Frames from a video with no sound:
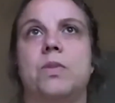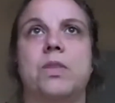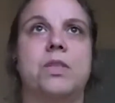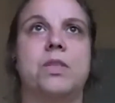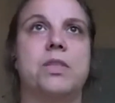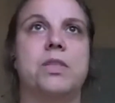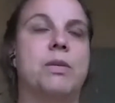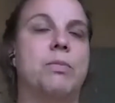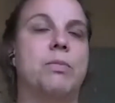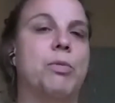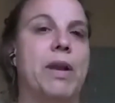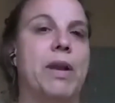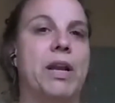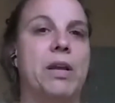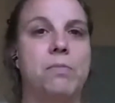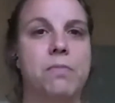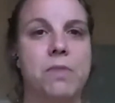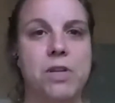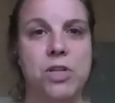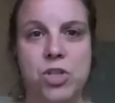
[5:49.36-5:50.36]
diplomatic
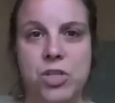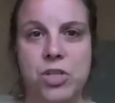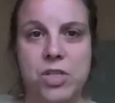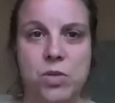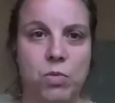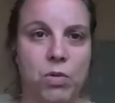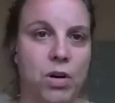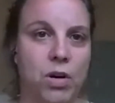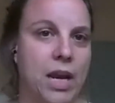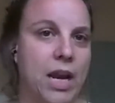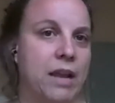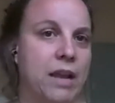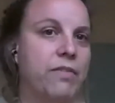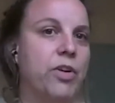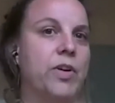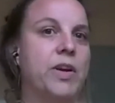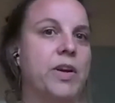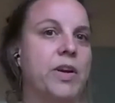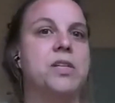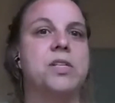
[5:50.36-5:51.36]
missions were getting
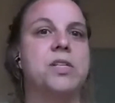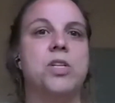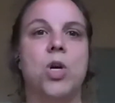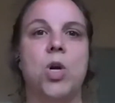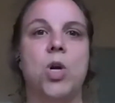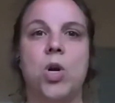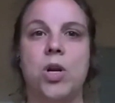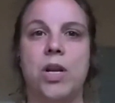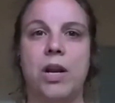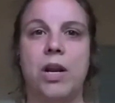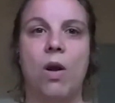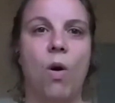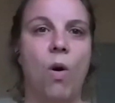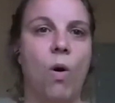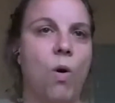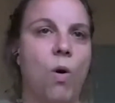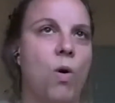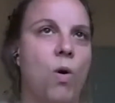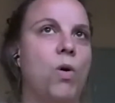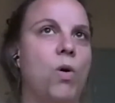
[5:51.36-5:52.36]
very concerned, and
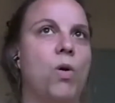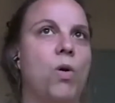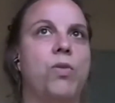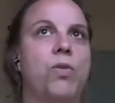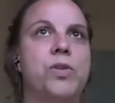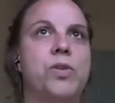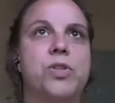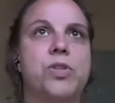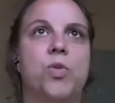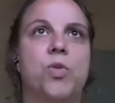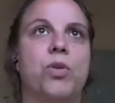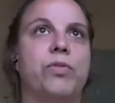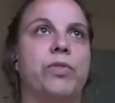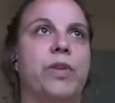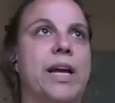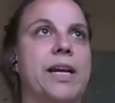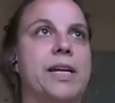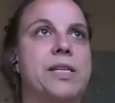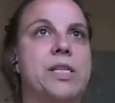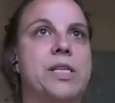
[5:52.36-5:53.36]
all the sort of
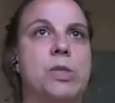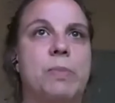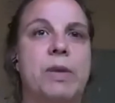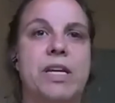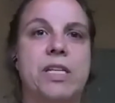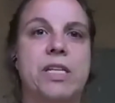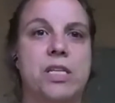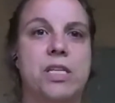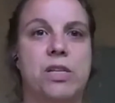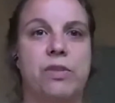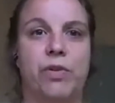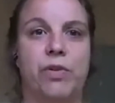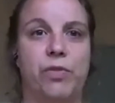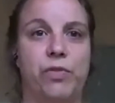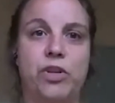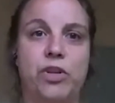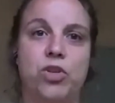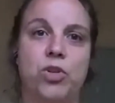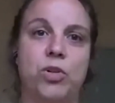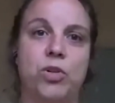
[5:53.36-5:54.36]
like spaces of
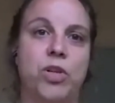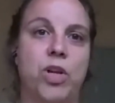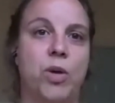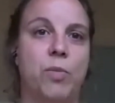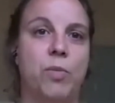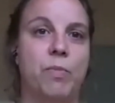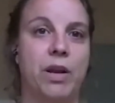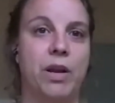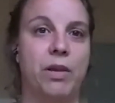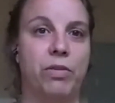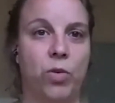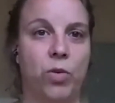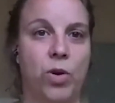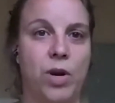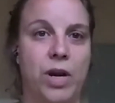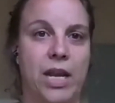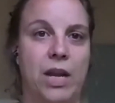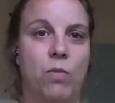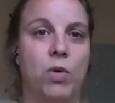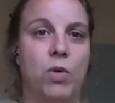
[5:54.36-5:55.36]
officialdom and
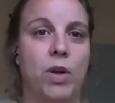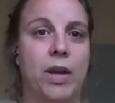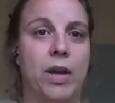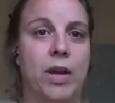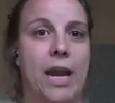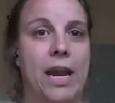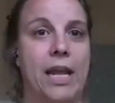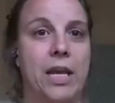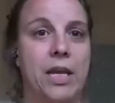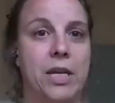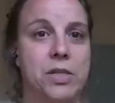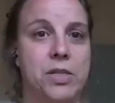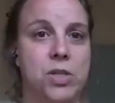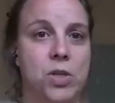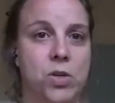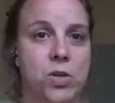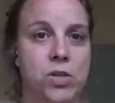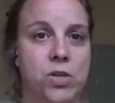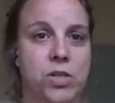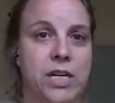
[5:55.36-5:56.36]
authority were getting
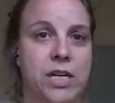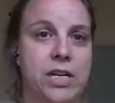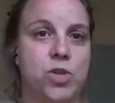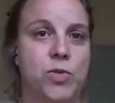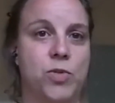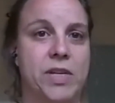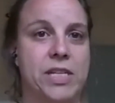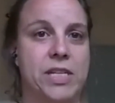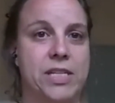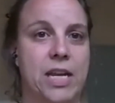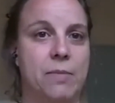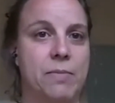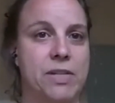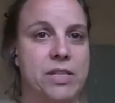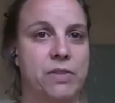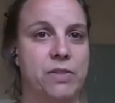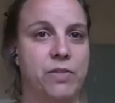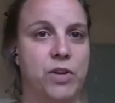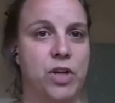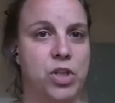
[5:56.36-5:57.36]
concerned and issuing
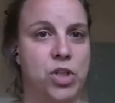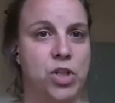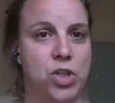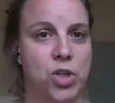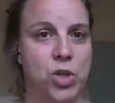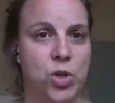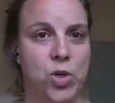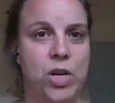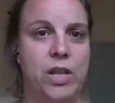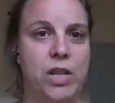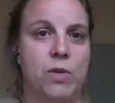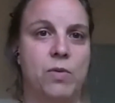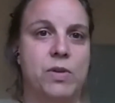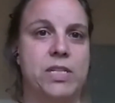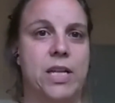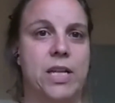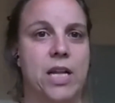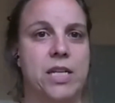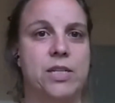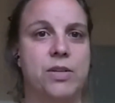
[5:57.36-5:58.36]
statements of concern, and there was
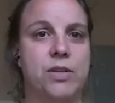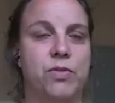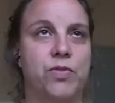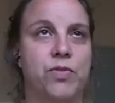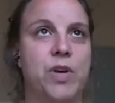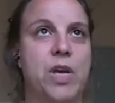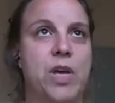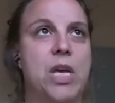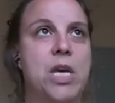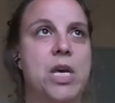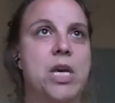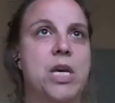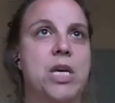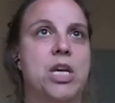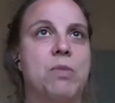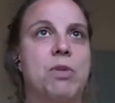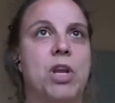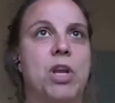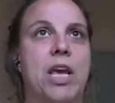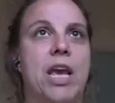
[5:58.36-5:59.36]
lots of
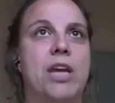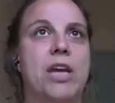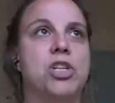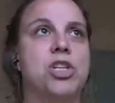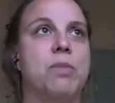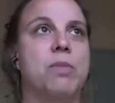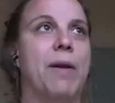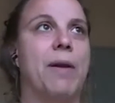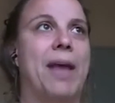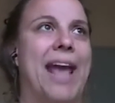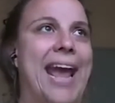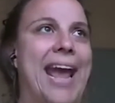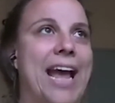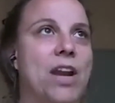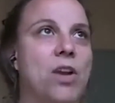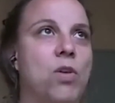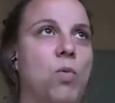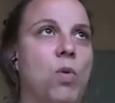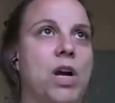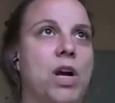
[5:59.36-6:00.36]
communication about
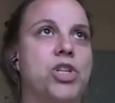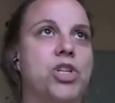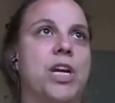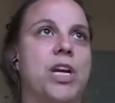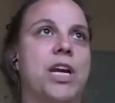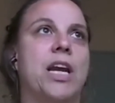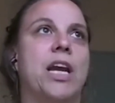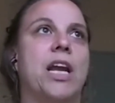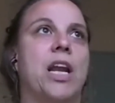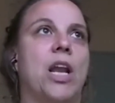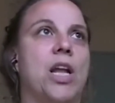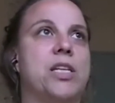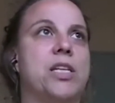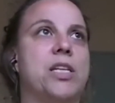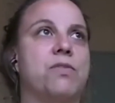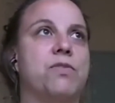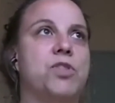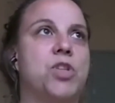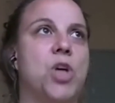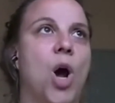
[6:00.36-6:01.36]
hand washing and lots
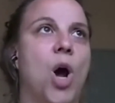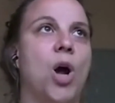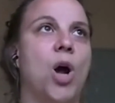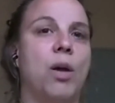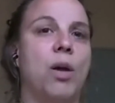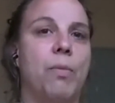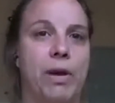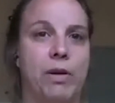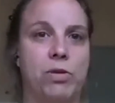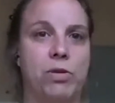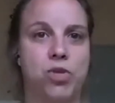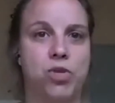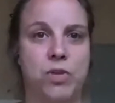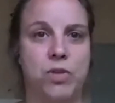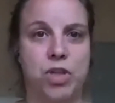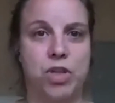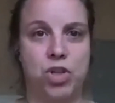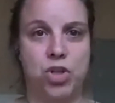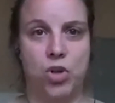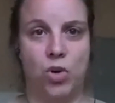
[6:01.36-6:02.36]
of talk about
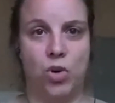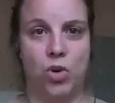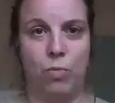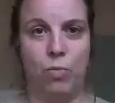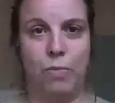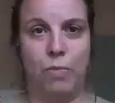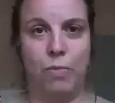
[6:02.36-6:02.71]
traditional burial